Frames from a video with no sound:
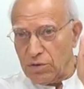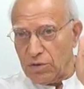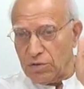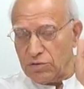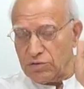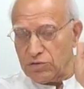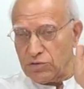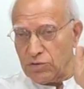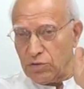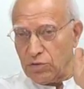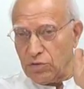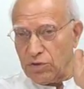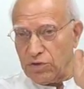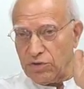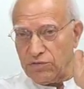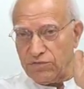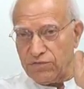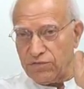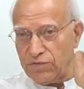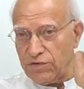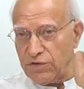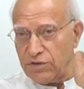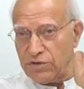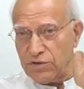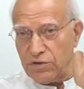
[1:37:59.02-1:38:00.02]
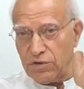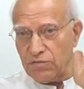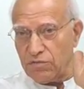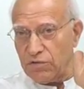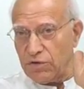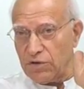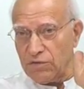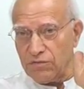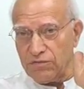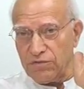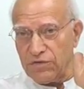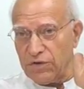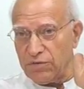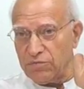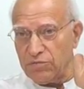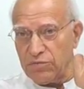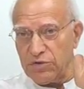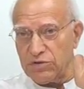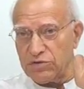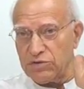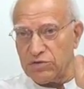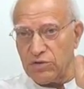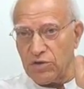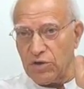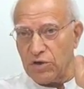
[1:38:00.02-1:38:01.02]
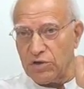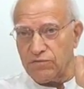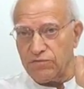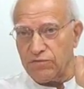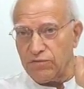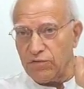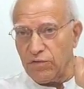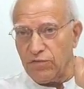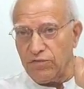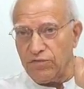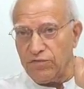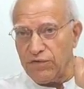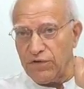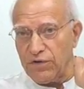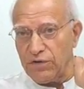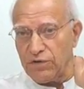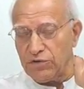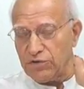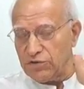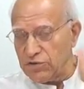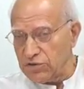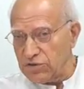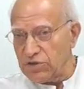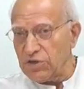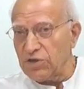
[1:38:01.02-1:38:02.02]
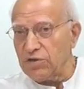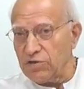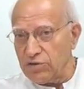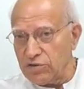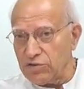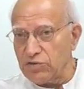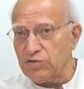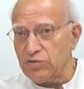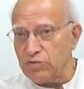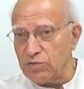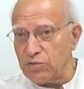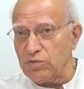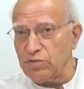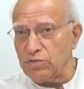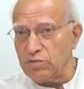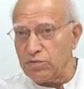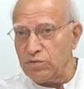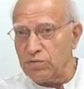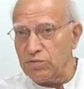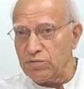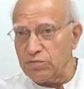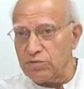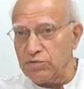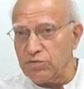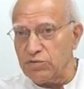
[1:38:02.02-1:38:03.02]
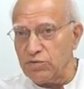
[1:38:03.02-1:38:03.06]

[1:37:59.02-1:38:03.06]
So if either one of them is not fulfilled, these are the two